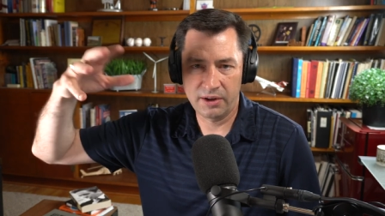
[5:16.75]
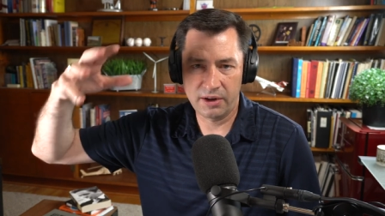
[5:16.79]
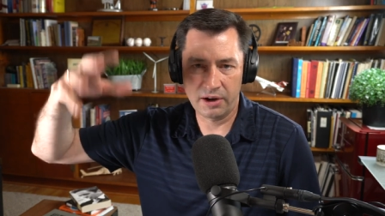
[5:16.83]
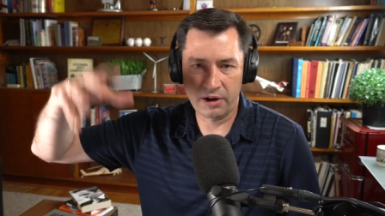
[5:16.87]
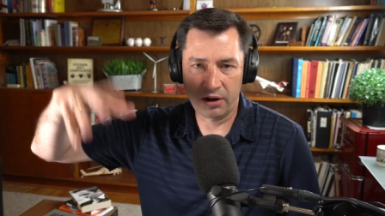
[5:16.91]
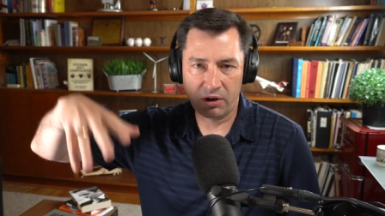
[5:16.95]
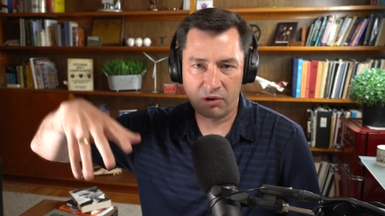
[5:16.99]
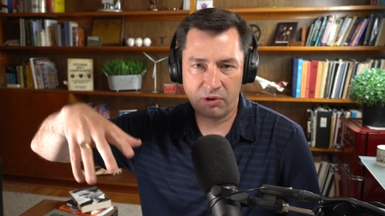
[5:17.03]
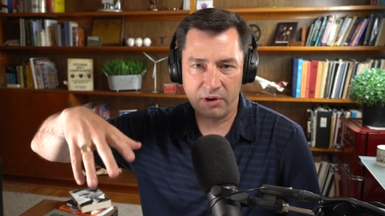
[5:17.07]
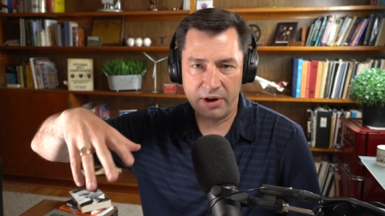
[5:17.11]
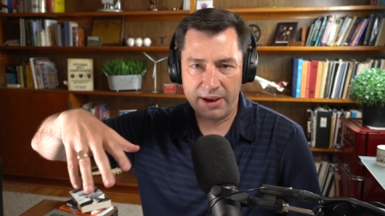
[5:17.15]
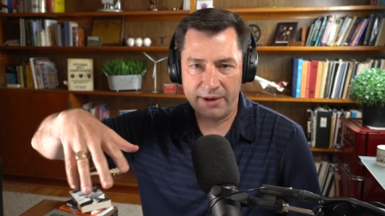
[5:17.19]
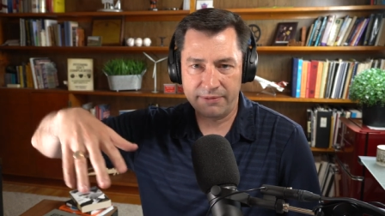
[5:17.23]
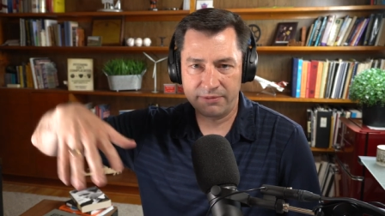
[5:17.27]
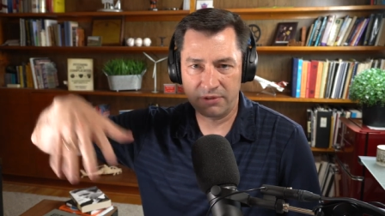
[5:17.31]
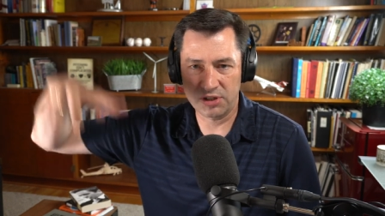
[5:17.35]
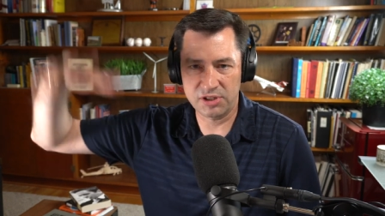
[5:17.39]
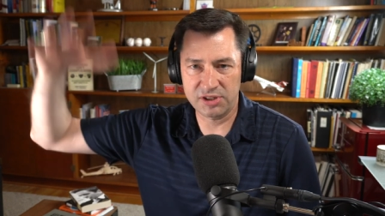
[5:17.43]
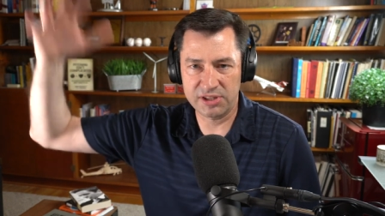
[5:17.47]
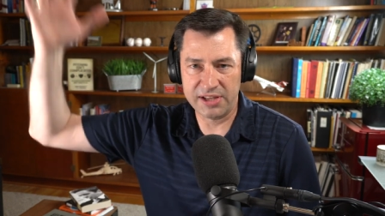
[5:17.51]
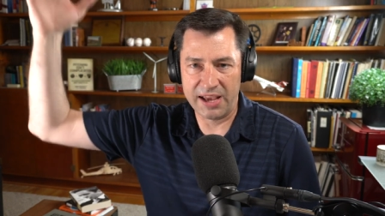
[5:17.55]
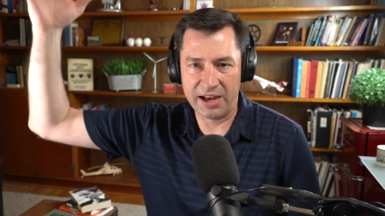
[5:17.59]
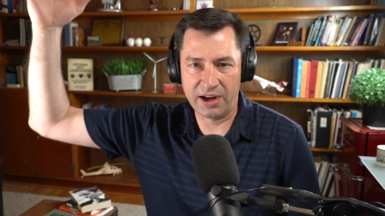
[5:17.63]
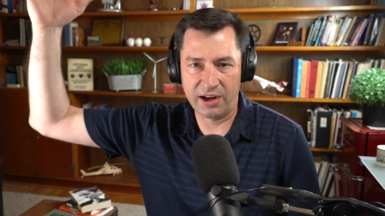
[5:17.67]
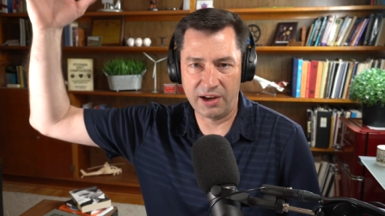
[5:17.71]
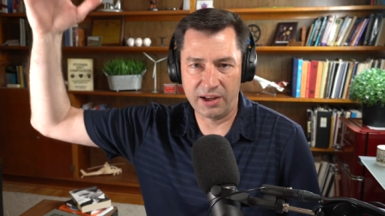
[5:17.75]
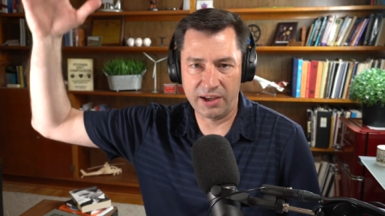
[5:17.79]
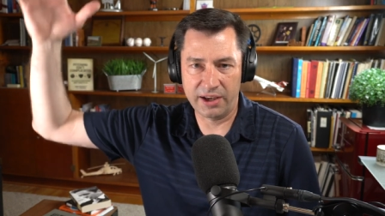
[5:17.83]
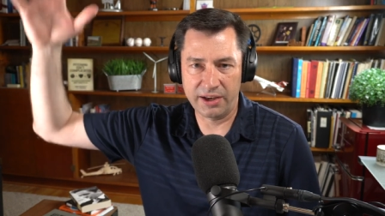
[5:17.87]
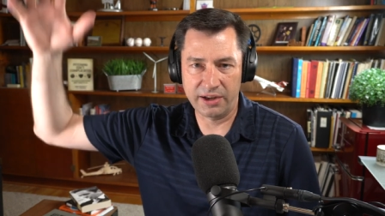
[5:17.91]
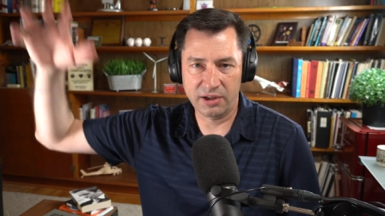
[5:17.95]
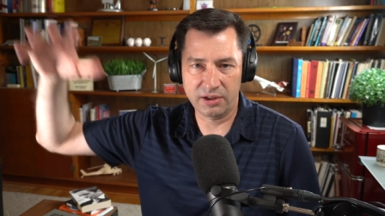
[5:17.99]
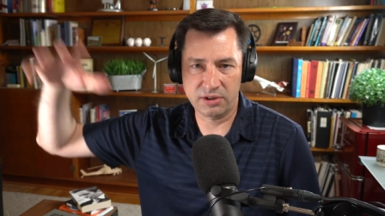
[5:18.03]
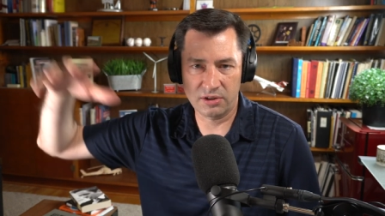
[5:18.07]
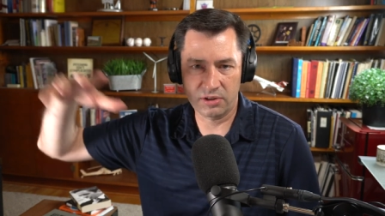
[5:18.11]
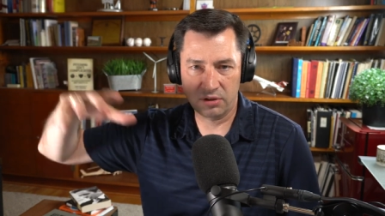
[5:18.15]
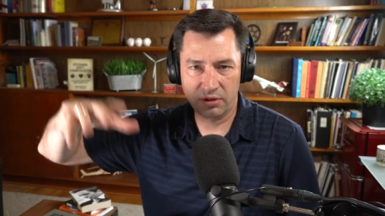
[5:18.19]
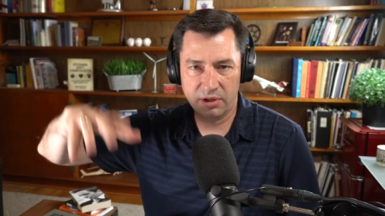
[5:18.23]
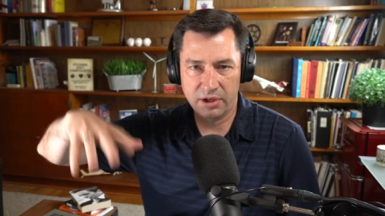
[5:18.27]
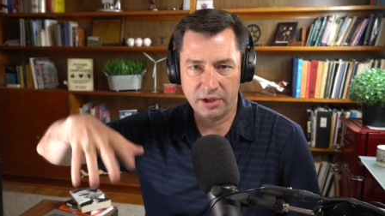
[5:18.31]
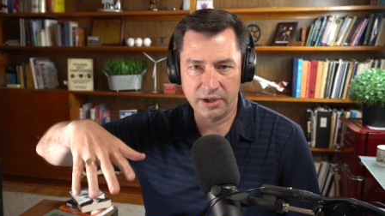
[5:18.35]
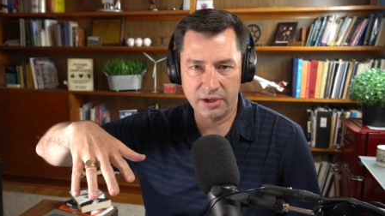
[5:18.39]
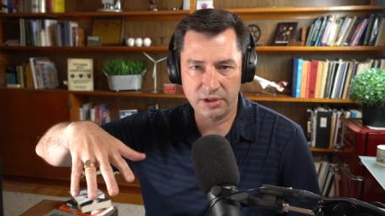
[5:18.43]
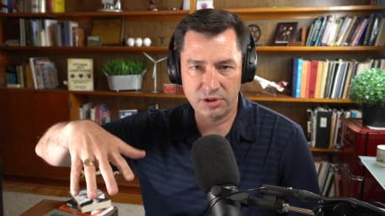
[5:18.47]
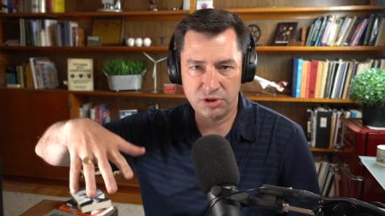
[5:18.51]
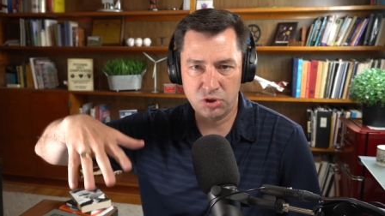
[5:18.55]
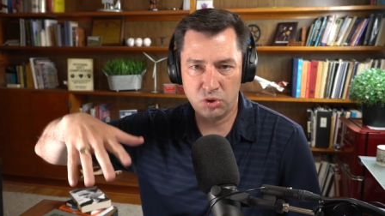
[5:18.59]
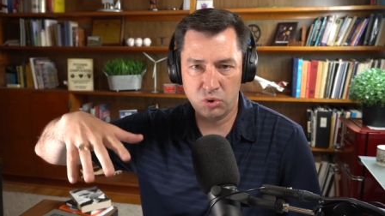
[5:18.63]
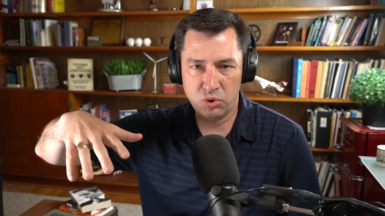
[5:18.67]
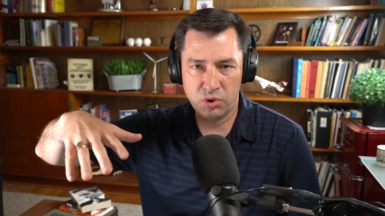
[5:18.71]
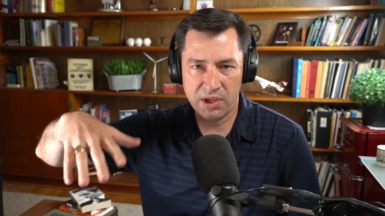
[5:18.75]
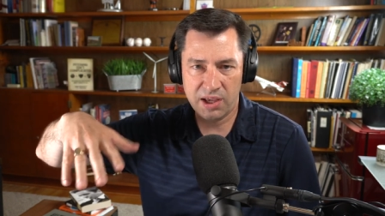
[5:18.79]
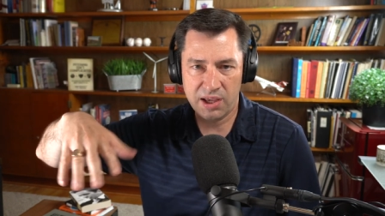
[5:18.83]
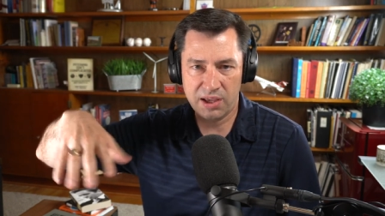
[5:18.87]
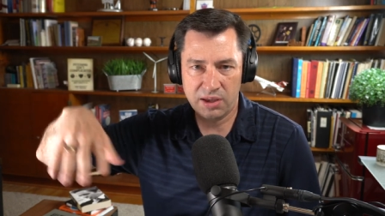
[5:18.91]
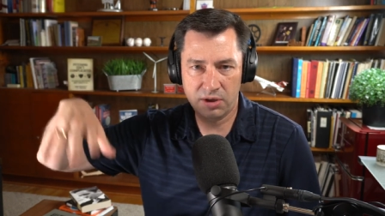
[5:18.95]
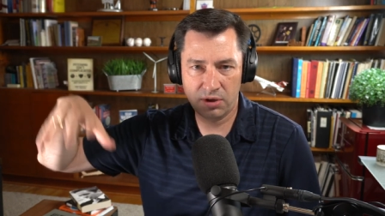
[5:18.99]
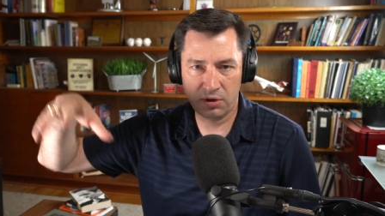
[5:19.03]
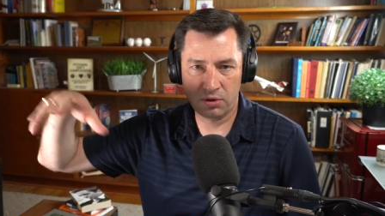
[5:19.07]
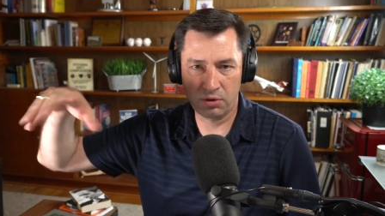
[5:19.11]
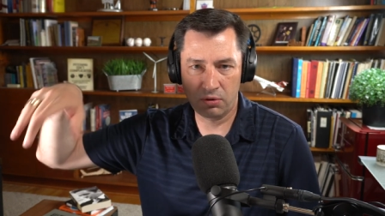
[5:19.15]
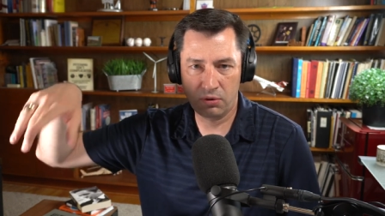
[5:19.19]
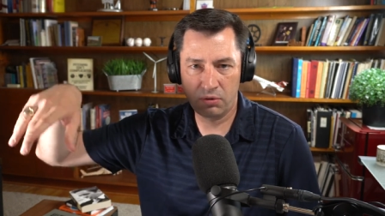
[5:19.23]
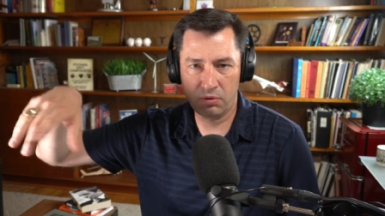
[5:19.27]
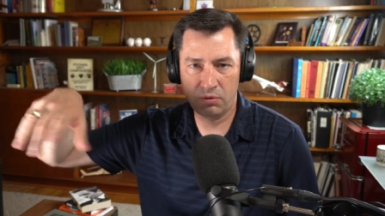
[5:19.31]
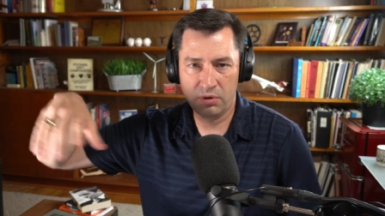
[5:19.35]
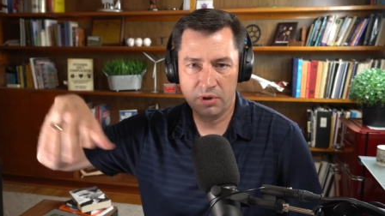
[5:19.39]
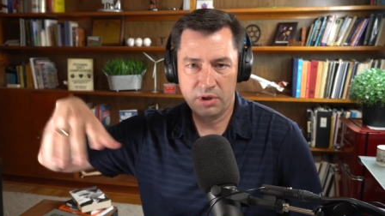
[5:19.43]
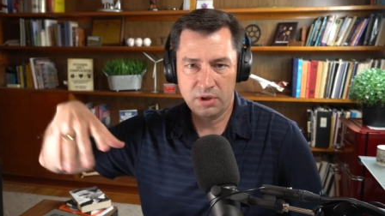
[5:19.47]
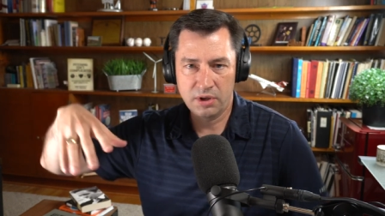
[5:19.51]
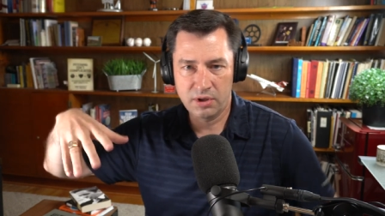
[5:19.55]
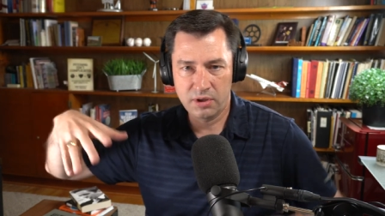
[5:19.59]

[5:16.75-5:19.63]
aircraft to satellite uh, 2KU